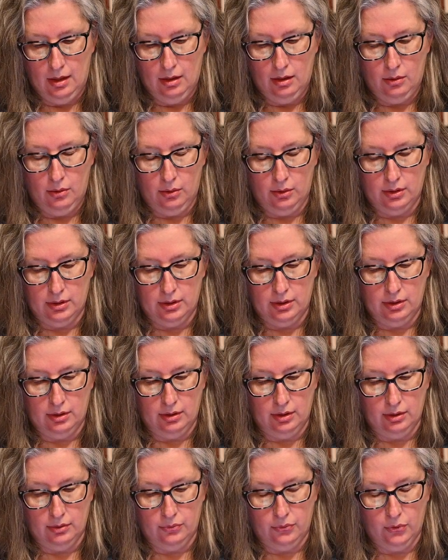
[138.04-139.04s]
According
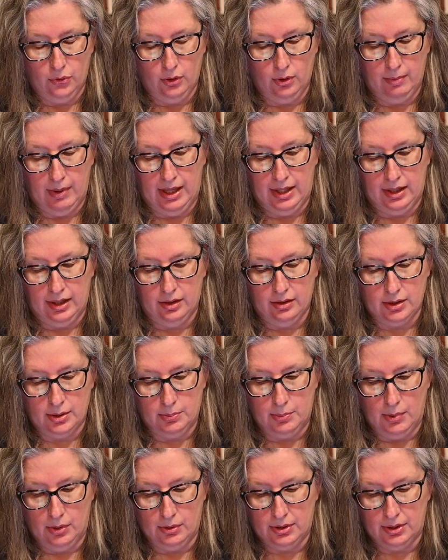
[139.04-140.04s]
to the format here,
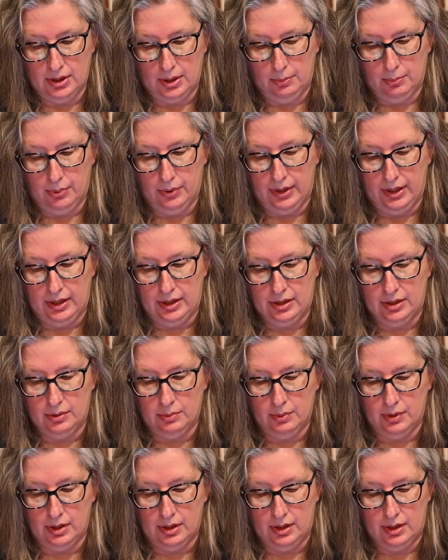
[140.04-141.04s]
it's mostly print
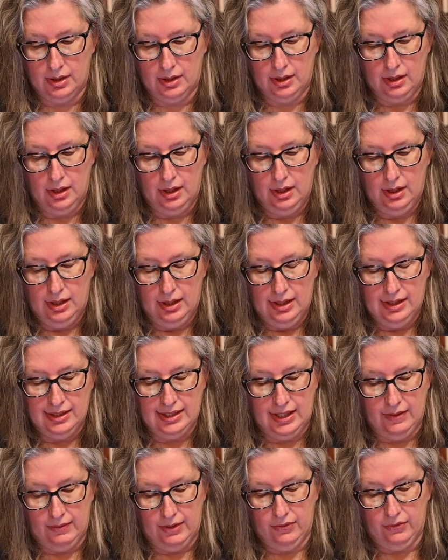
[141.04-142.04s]
with
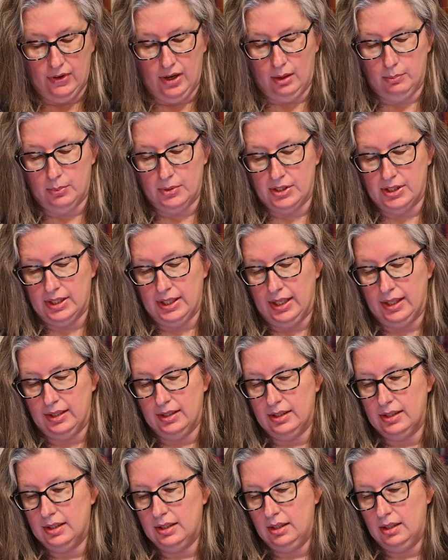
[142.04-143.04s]

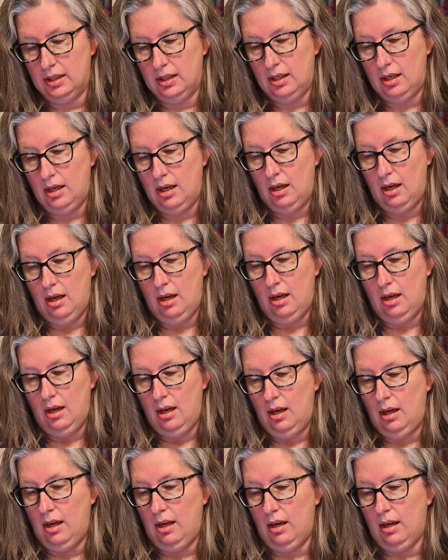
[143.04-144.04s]
75%,
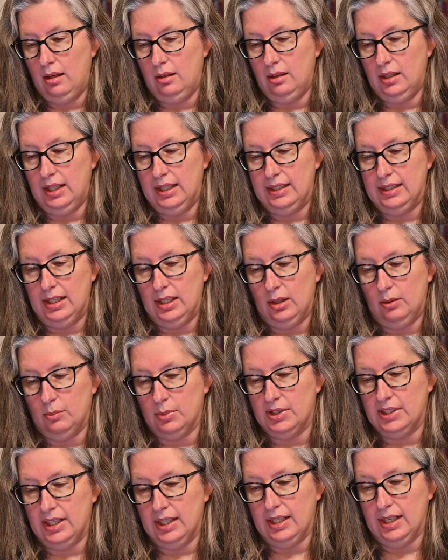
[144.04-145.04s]

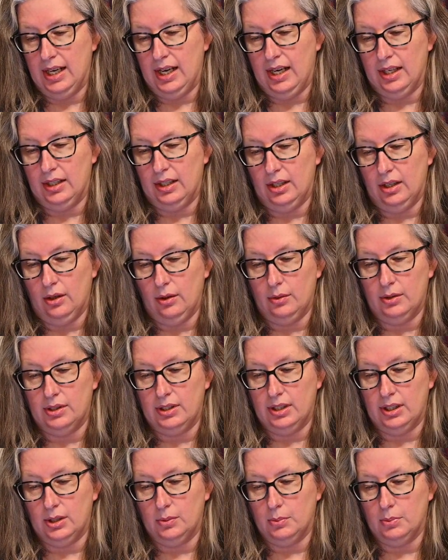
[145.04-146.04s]
19% audio,
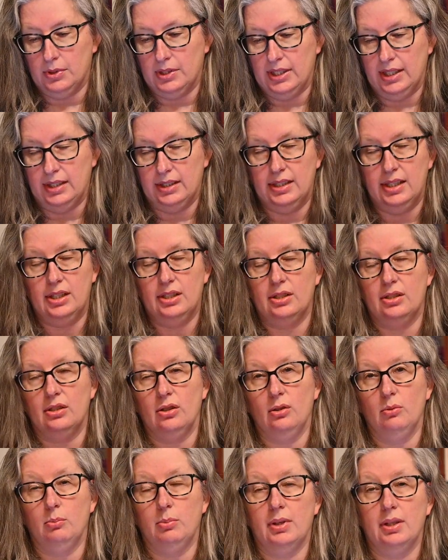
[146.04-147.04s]
6%
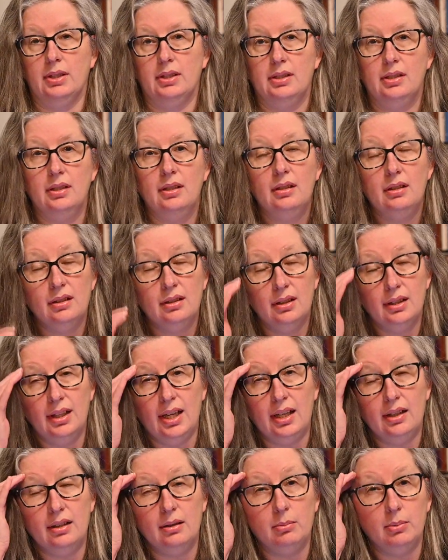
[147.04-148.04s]
digital, but a
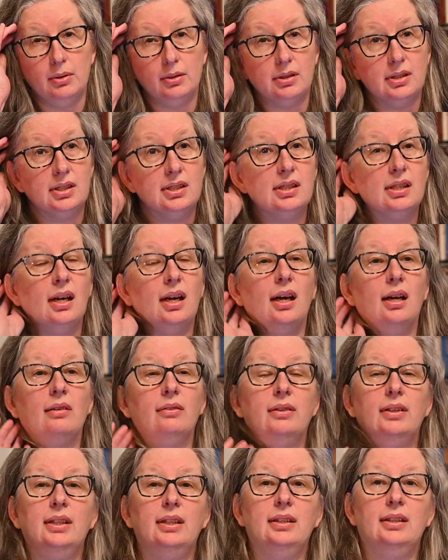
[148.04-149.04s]
lot of the books I
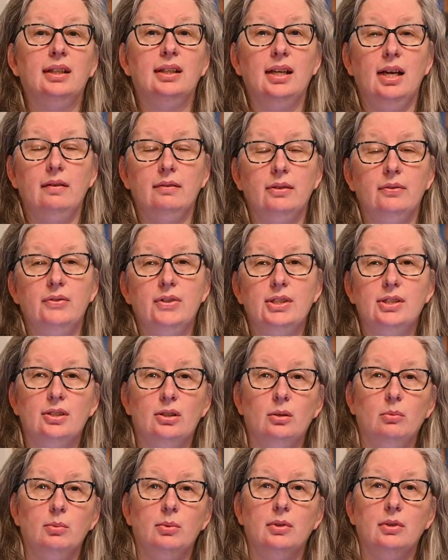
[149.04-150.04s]
read that I have the
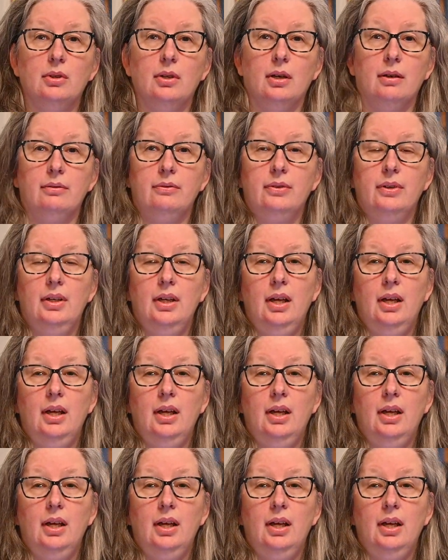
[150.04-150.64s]
physical book of,